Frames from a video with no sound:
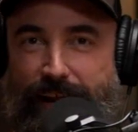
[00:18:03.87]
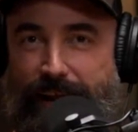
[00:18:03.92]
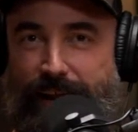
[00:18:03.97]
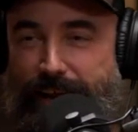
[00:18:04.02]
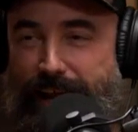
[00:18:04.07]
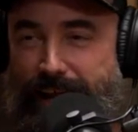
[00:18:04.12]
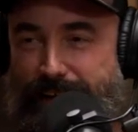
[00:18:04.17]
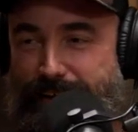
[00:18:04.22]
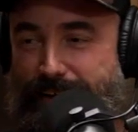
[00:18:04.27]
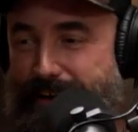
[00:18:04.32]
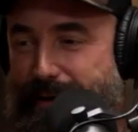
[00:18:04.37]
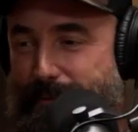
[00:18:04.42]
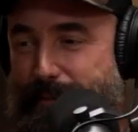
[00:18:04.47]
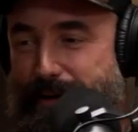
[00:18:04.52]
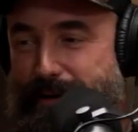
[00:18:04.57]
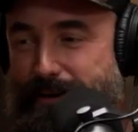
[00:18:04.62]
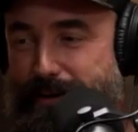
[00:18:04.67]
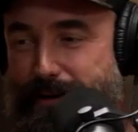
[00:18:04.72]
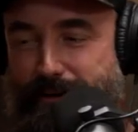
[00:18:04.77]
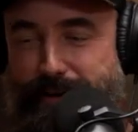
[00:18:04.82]
i like
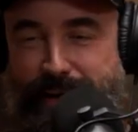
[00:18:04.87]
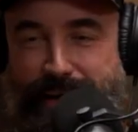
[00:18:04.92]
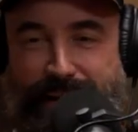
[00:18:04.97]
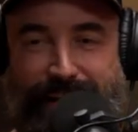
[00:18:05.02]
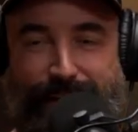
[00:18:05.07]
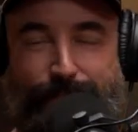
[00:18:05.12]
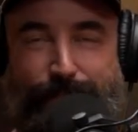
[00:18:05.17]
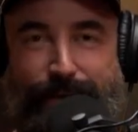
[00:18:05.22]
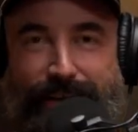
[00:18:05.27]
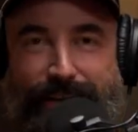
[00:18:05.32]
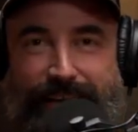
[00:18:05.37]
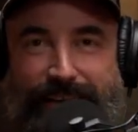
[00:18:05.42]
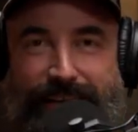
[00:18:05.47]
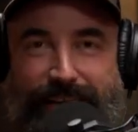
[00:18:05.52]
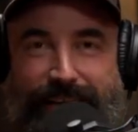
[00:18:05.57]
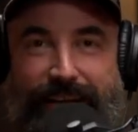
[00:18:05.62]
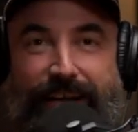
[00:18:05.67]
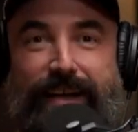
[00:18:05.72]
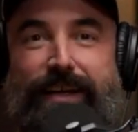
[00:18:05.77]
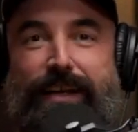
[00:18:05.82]
coming to your cabin
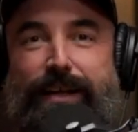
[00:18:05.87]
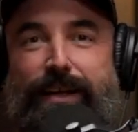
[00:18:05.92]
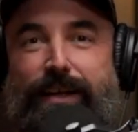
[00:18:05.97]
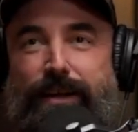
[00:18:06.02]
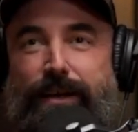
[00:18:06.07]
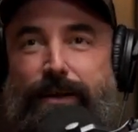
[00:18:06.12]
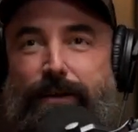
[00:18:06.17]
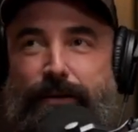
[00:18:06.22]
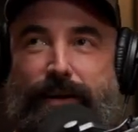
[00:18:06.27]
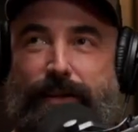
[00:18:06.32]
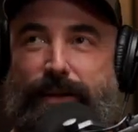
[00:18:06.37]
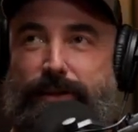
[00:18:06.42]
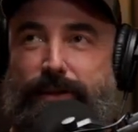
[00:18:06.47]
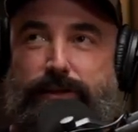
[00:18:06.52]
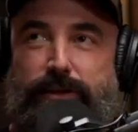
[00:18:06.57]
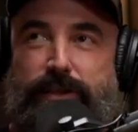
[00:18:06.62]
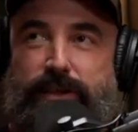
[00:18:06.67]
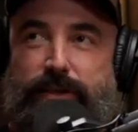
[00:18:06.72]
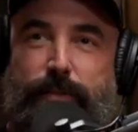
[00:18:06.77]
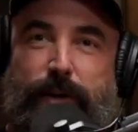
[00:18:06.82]
and right these
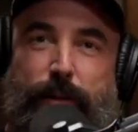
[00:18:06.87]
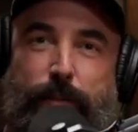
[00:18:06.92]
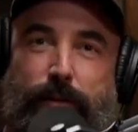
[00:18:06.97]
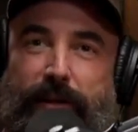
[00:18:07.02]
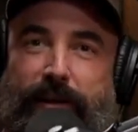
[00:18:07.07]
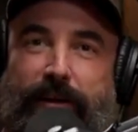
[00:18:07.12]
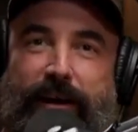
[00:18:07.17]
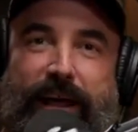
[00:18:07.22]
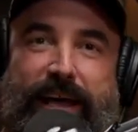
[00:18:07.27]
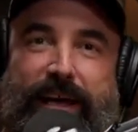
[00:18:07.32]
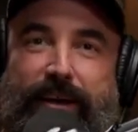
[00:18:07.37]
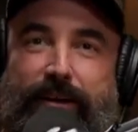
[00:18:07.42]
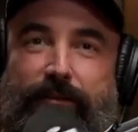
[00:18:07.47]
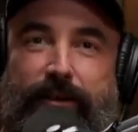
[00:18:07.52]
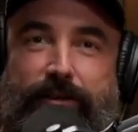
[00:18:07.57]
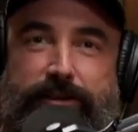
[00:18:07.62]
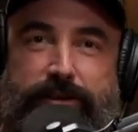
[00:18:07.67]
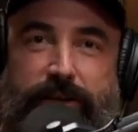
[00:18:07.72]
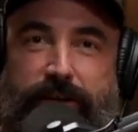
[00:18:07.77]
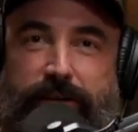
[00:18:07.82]
are just people that are hanging
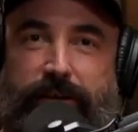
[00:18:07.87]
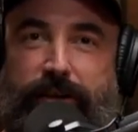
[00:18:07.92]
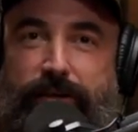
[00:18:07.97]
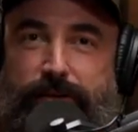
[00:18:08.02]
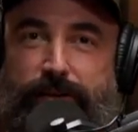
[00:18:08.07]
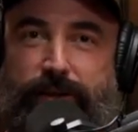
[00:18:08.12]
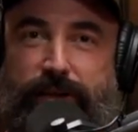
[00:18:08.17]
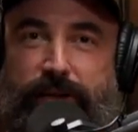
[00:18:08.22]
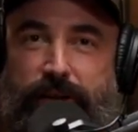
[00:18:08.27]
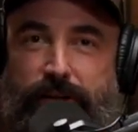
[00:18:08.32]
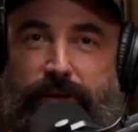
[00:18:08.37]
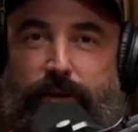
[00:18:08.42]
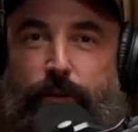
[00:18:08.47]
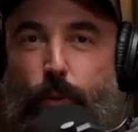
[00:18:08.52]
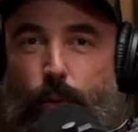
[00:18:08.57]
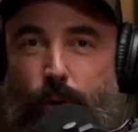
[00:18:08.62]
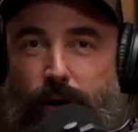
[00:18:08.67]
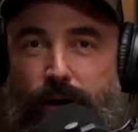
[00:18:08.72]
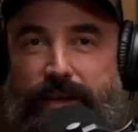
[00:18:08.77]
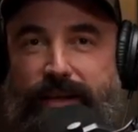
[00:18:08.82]
around you and using you do you
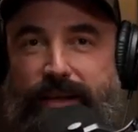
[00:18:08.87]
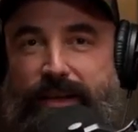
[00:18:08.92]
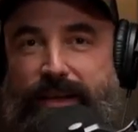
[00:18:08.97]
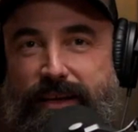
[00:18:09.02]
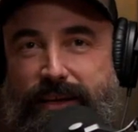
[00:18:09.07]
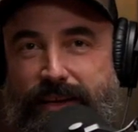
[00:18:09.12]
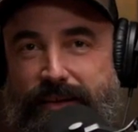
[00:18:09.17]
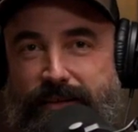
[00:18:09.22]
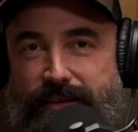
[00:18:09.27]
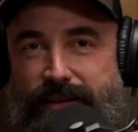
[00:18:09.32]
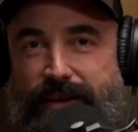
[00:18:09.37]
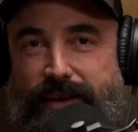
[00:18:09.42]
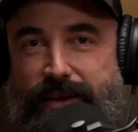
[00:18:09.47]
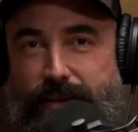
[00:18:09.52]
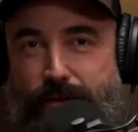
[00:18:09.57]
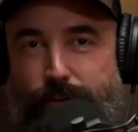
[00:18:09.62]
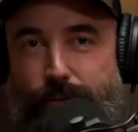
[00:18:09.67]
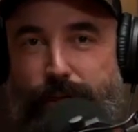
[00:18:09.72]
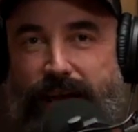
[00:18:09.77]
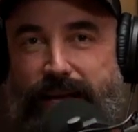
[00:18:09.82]
want to
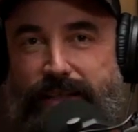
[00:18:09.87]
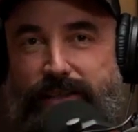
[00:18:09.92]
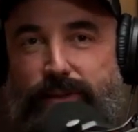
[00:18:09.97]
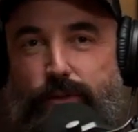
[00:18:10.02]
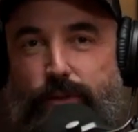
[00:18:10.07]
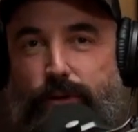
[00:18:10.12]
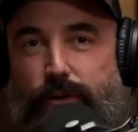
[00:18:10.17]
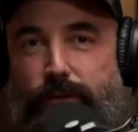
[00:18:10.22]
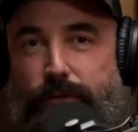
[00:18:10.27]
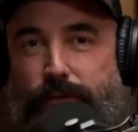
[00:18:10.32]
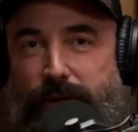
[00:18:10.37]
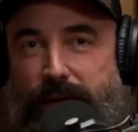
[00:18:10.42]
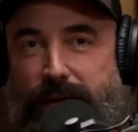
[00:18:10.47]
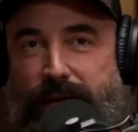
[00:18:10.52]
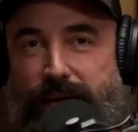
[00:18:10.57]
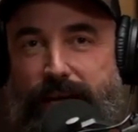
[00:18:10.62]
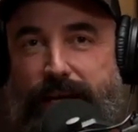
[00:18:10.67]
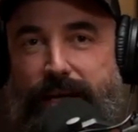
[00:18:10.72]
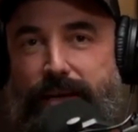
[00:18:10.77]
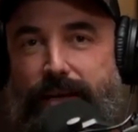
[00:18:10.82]
continue that sort of
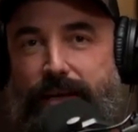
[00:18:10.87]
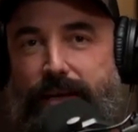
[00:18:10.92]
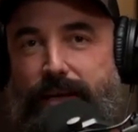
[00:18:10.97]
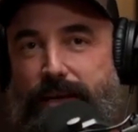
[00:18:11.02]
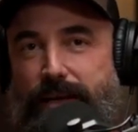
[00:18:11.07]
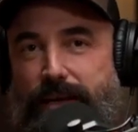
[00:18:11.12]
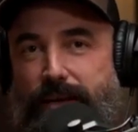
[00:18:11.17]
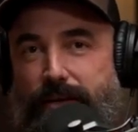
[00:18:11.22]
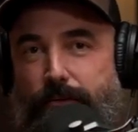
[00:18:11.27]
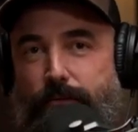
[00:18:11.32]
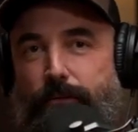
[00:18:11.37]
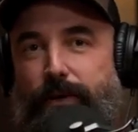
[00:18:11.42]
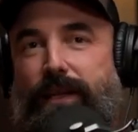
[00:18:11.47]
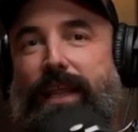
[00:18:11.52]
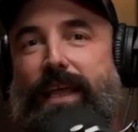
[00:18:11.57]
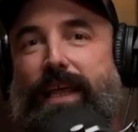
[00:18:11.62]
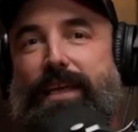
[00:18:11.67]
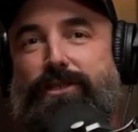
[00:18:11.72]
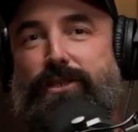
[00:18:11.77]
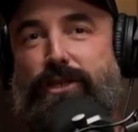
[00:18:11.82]
a
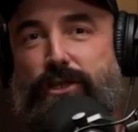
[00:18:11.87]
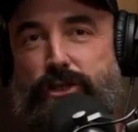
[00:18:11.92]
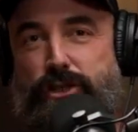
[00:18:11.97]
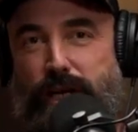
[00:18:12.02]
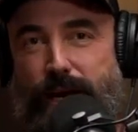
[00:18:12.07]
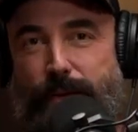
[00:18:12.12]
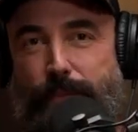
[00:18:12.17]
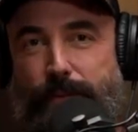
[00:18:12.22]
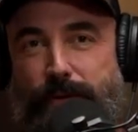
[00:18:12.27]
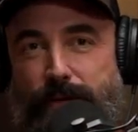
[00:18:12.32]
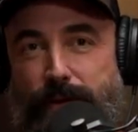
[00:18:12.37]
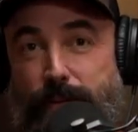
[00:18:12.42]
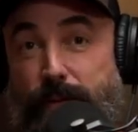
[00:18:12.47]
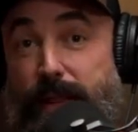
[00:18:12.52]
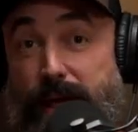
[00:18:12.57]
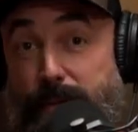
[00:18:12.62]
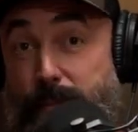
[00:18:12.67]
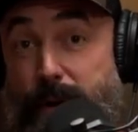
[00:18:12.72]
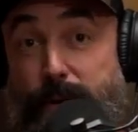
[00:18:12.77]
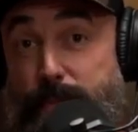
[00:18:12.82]
relationship. Uh,
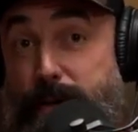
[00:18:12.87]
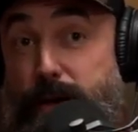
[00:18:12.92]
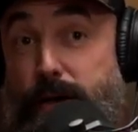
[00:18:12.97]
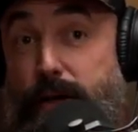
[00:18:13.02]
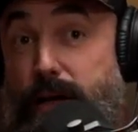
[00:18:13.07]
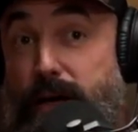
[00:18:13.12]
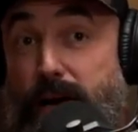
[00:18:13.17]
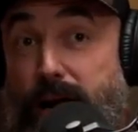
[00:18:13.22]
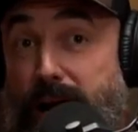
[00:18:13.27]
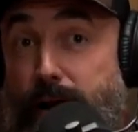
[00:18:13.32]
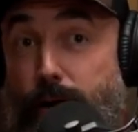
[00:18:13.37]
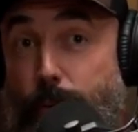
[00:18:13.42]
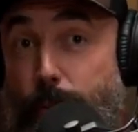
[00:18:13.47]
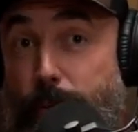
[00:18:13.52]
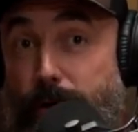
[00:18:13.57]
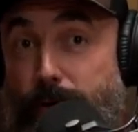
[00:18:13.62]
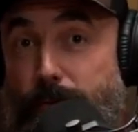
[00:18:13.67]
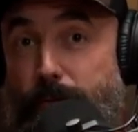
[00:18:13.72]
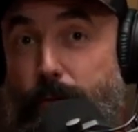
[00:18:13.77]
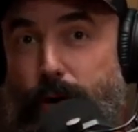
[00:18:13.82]
that might be a good eye
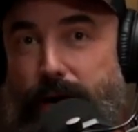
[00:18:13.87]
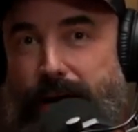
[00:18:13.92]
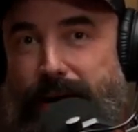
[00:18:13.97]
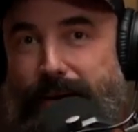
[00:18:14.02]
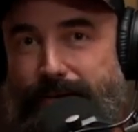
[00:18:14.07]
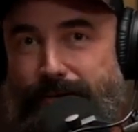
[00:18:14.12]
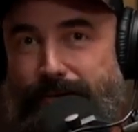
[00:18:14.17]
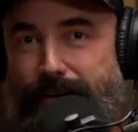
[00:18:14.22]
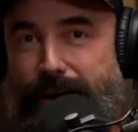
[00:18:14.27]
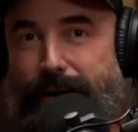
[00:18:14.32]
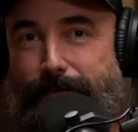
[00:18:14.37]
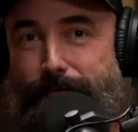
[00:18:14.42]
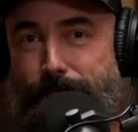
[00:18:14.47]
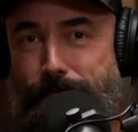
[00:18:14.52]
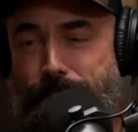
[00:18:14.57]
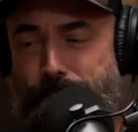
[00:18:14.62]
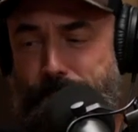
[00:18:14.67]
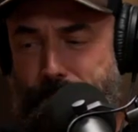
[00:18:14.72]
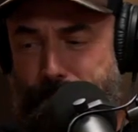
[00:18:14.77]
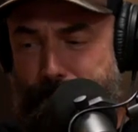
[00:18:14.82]
opener for you, right?
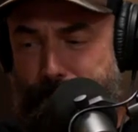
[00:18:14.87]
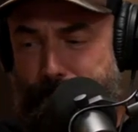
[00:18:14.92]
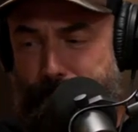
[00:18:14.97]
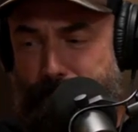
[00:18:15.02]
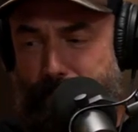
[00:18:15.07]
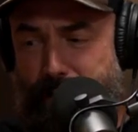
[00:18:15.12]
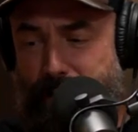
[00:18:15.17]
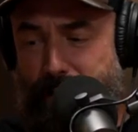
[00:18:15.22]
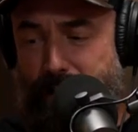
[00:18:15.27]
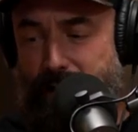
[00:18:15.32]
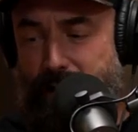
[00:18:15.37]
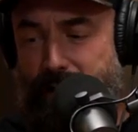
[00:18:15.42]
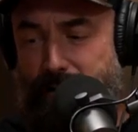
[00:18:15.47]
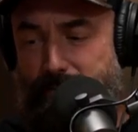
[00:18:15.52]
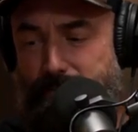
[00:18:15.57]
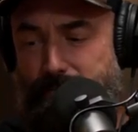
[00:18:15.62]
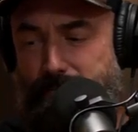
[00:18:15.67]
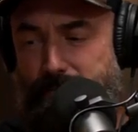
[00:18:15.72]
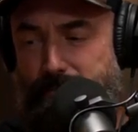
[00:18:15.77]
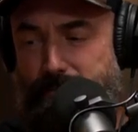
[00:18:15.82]

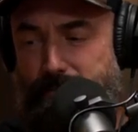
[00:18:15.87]
Um,